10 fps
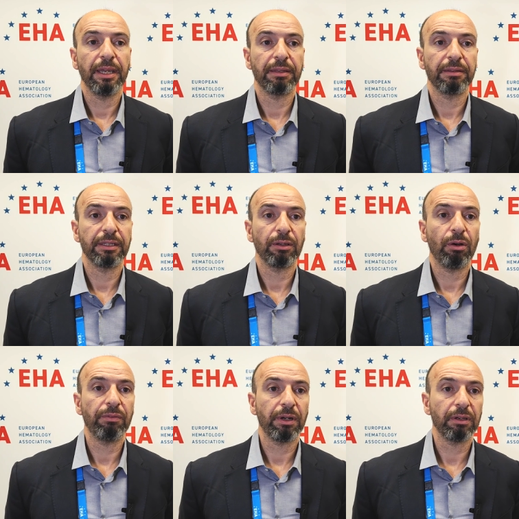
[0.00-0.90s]
and the
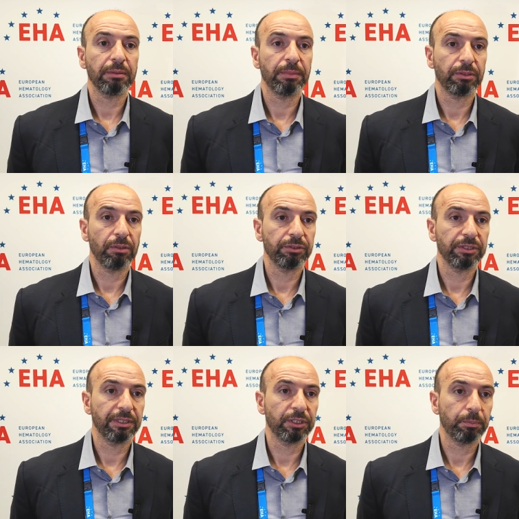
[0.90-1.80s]
overall
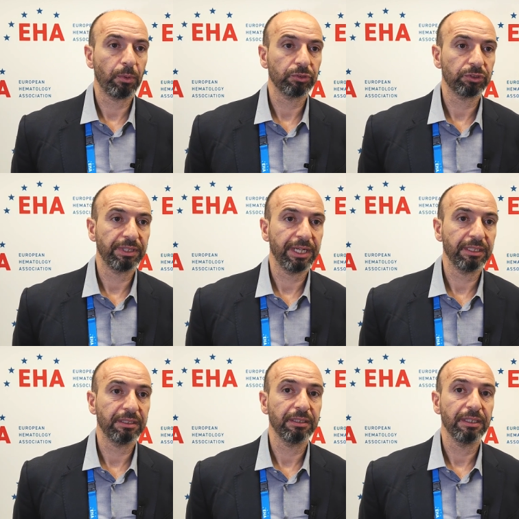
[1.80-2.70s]
hematologic response
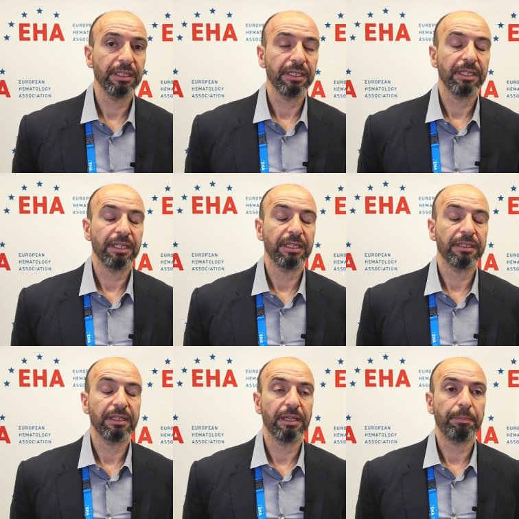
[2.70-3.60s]
rate
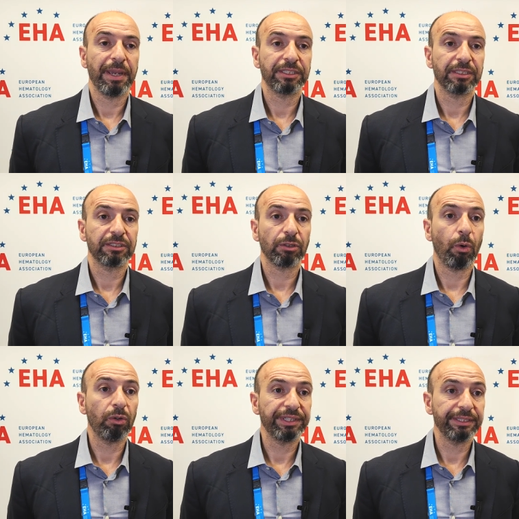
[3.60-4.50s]
in uh, patients
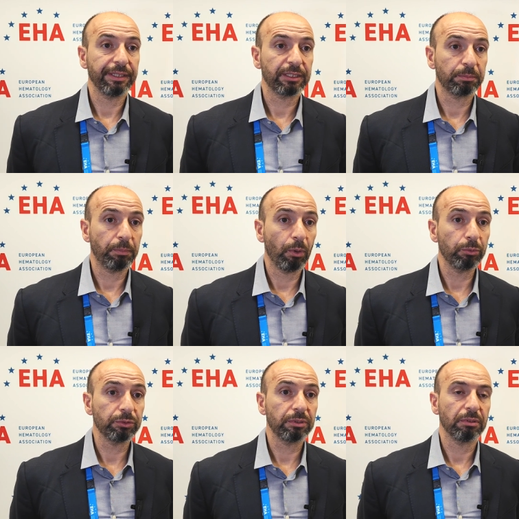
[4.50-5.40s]
already
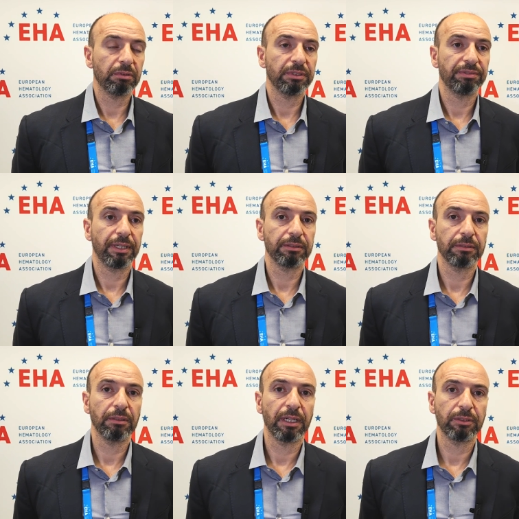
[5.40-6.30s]
exposed or
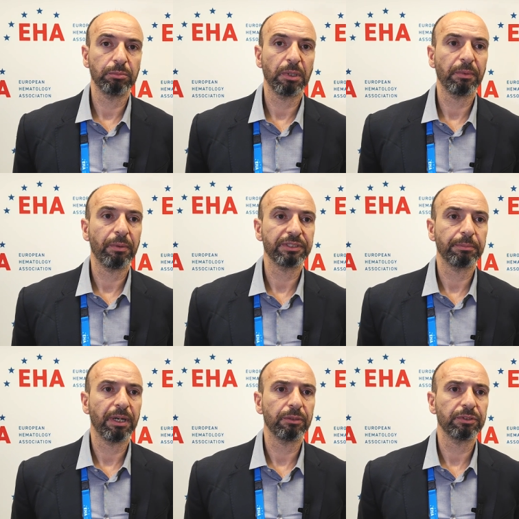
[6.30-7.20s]
refractory to daratumumab was
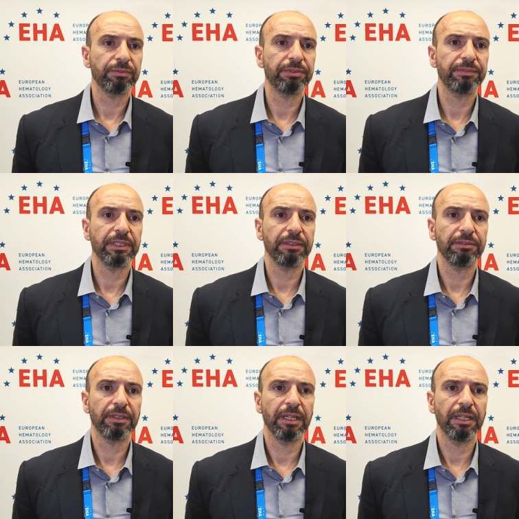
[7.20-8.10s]
about
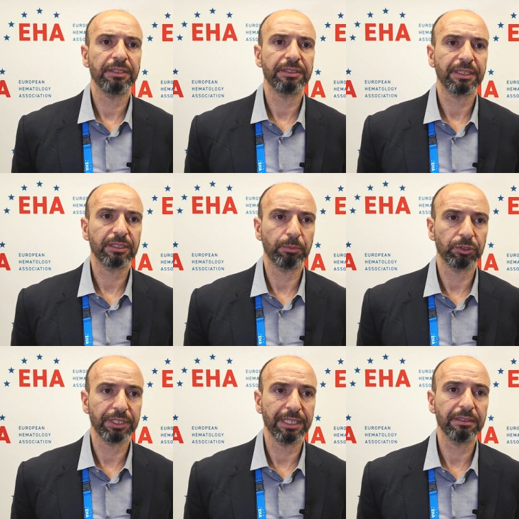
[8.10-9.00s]

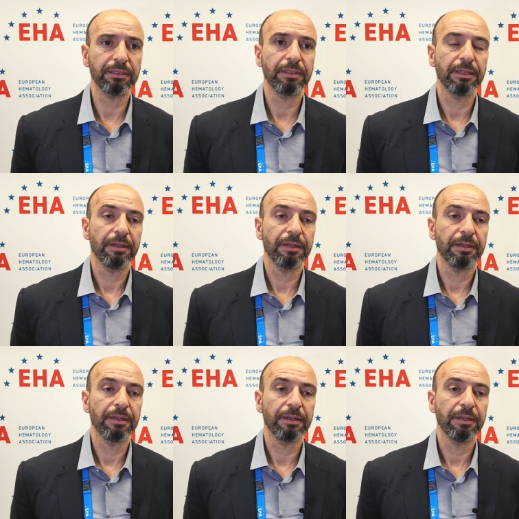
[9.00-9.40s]
56%. Uh,